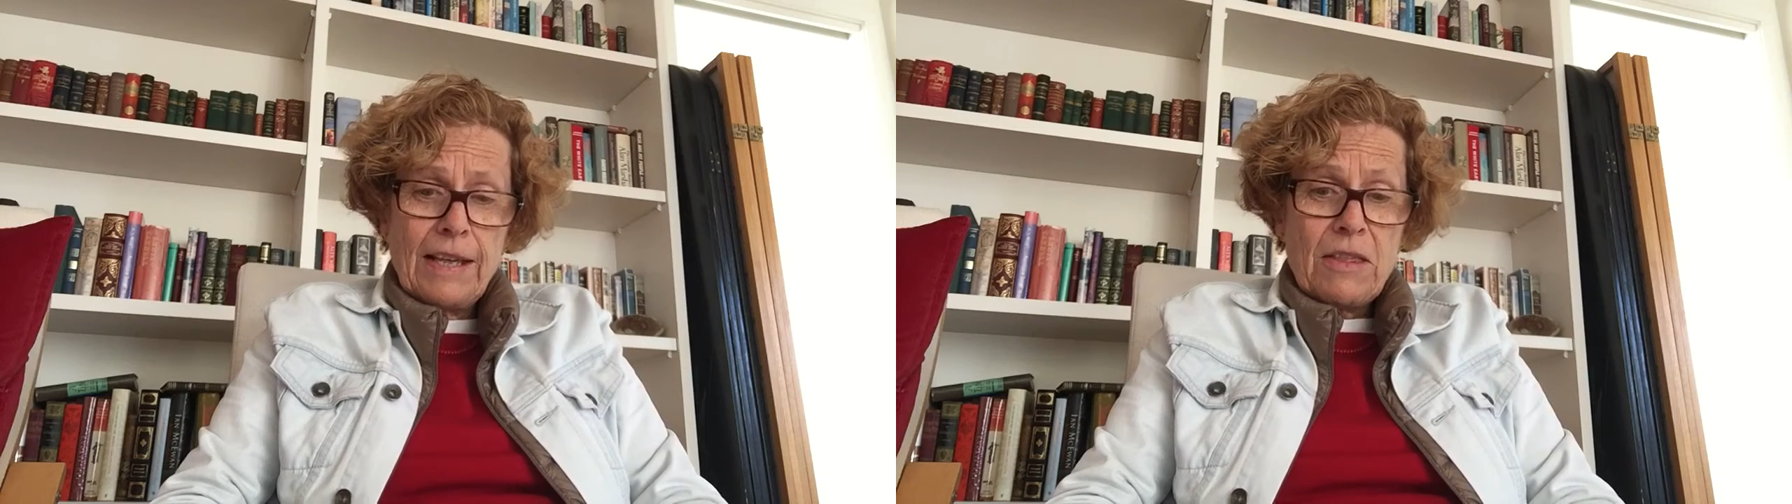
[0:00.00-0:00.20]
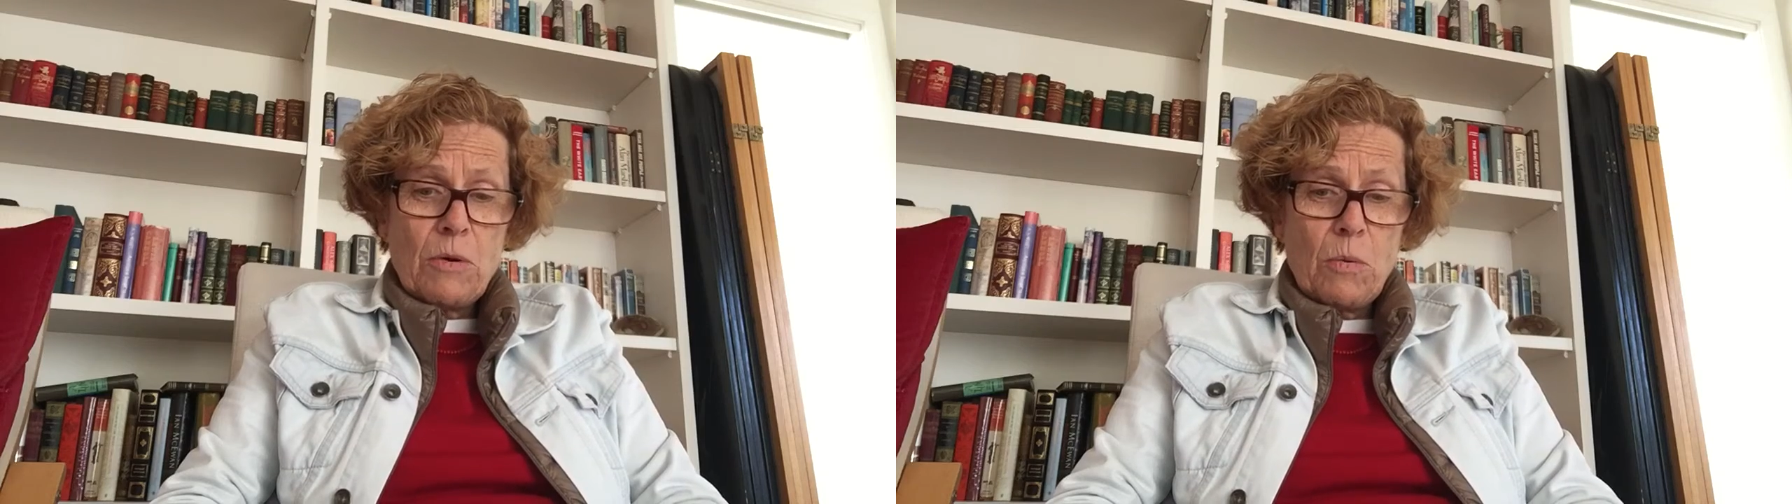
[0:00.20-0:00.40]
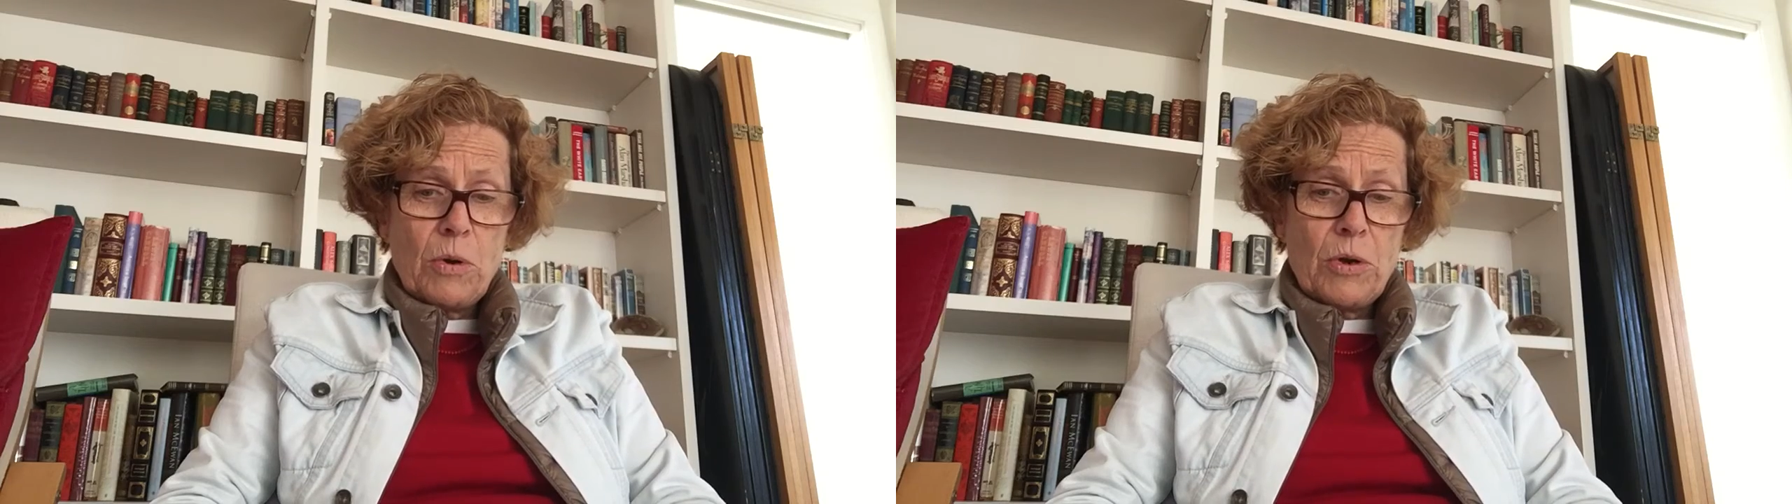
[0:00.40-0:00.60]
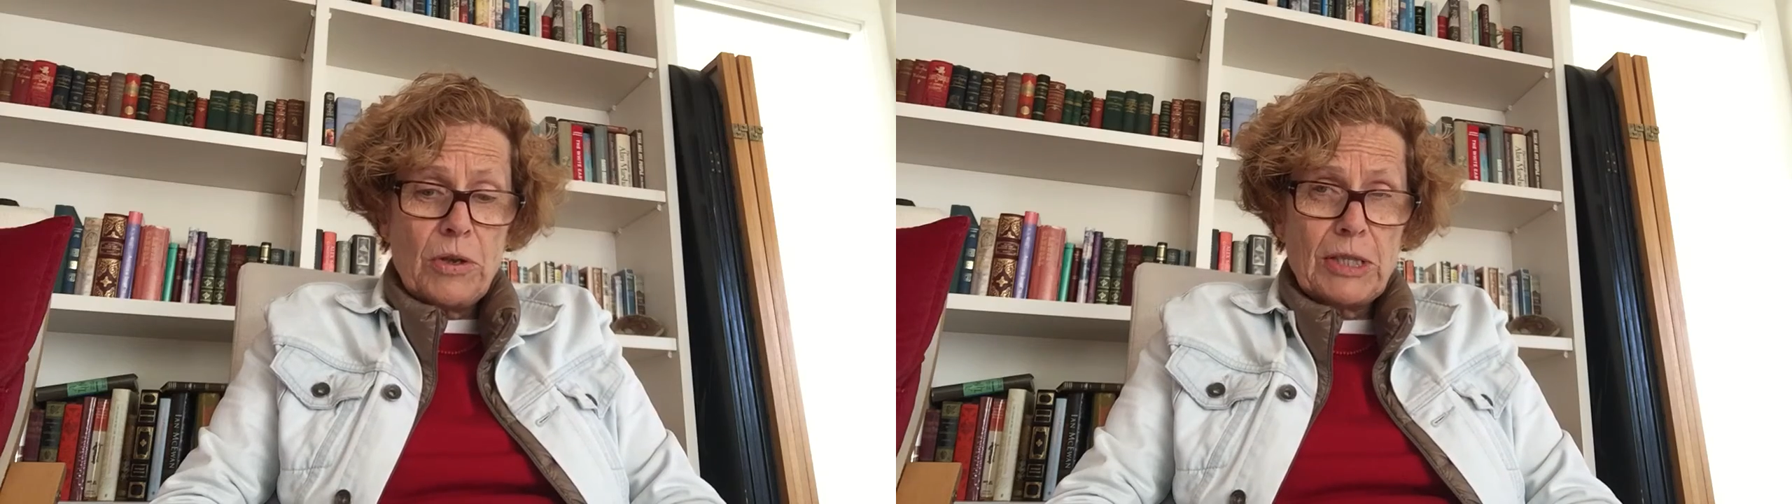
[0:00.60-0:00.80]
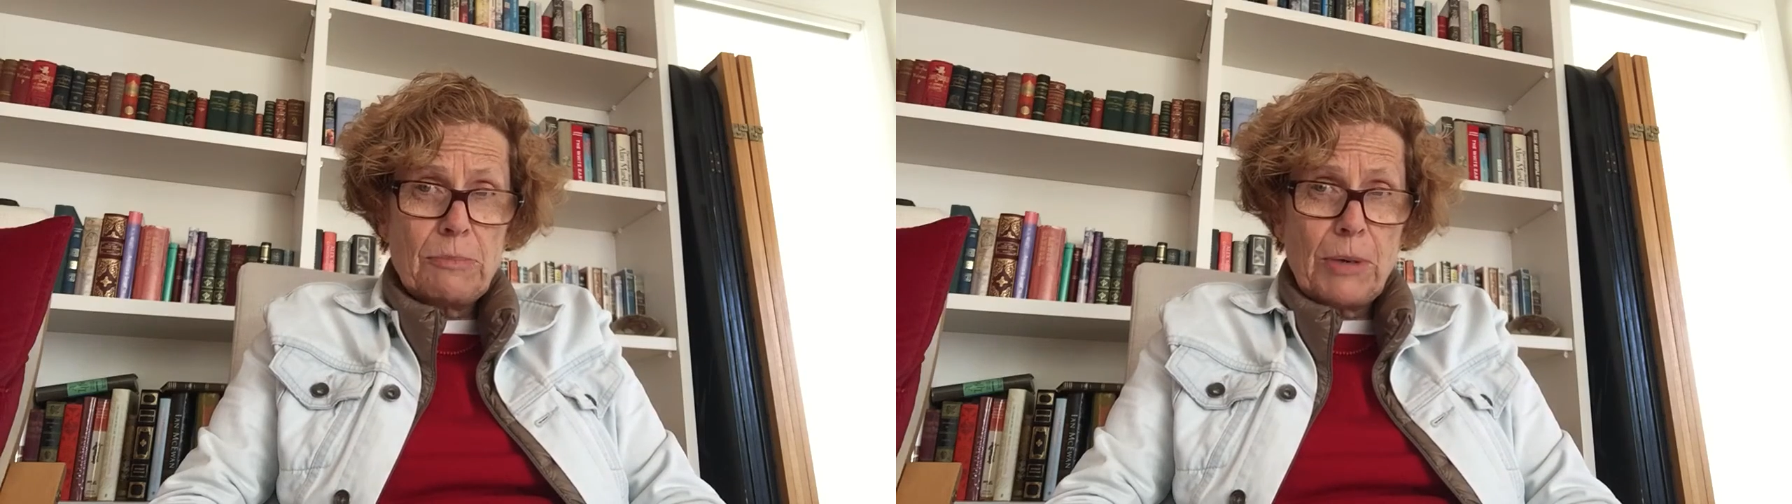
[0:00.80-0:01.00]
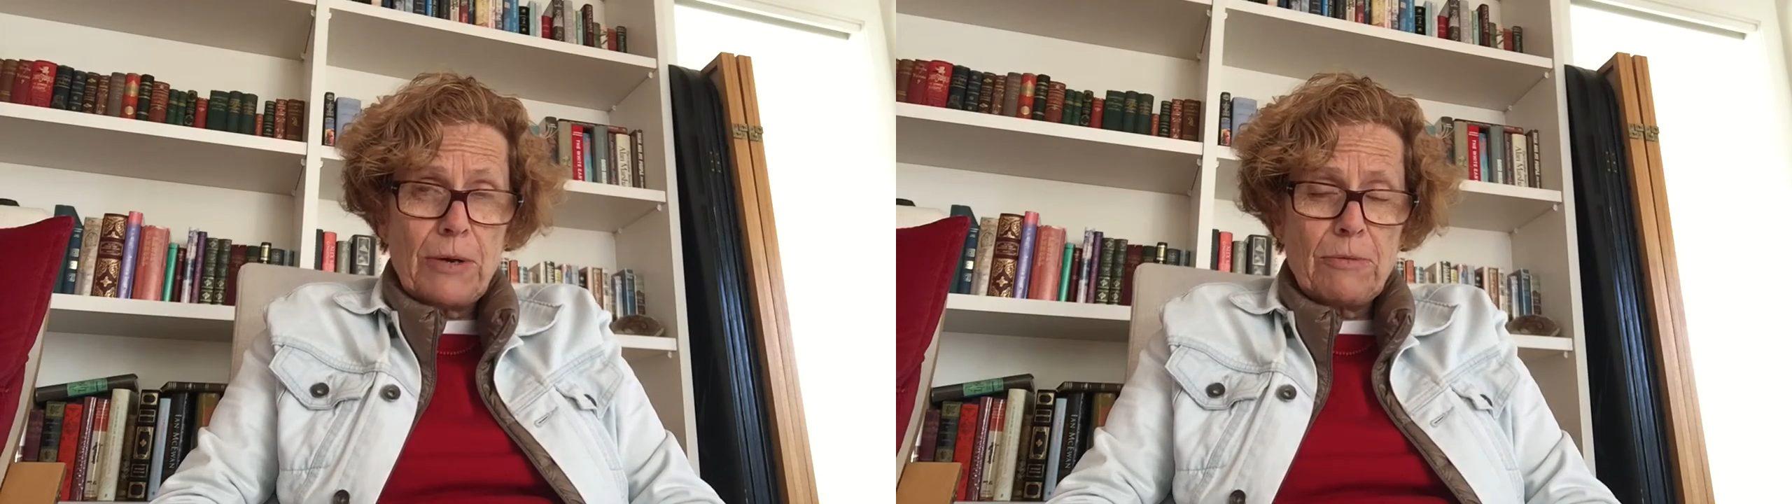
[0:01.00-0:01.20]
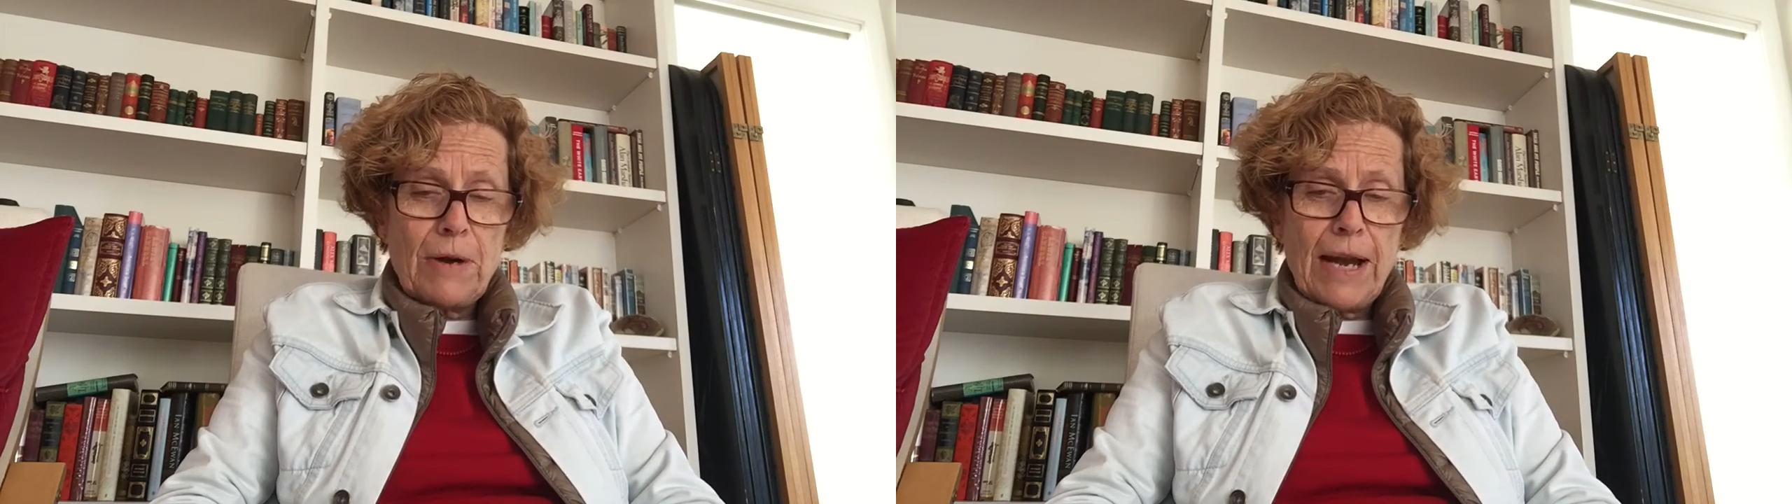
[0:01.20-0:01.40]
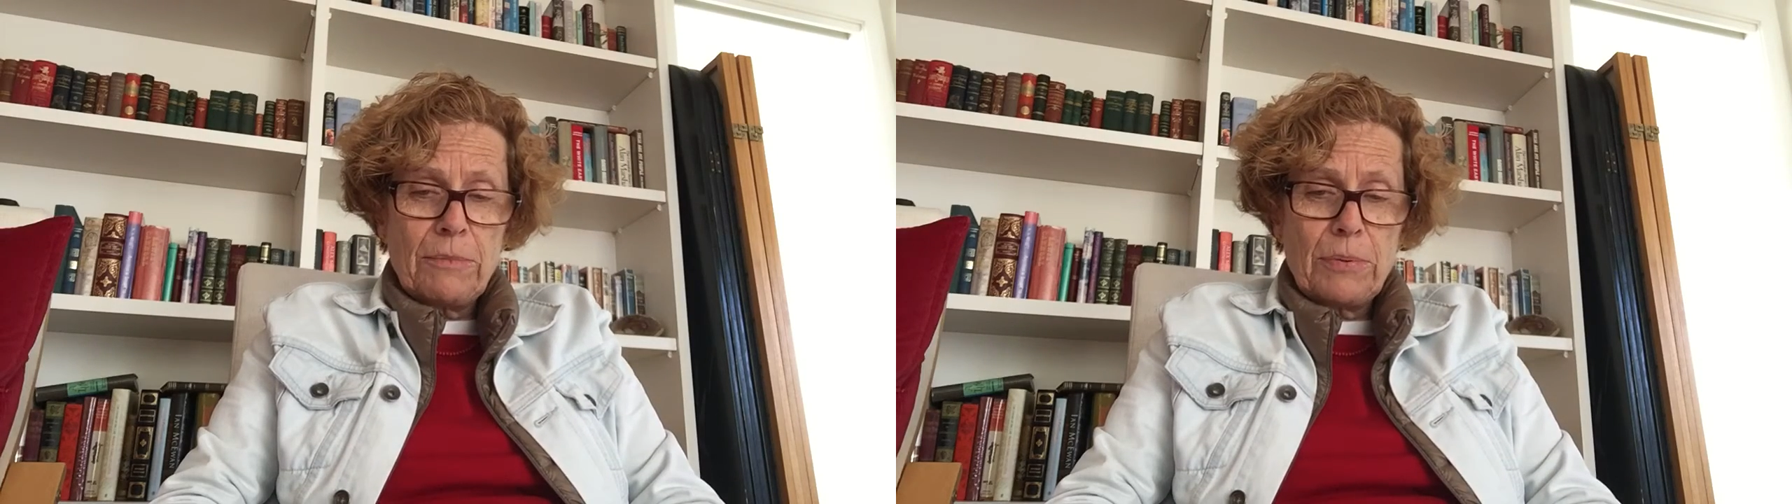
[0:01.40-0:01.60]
The word spread round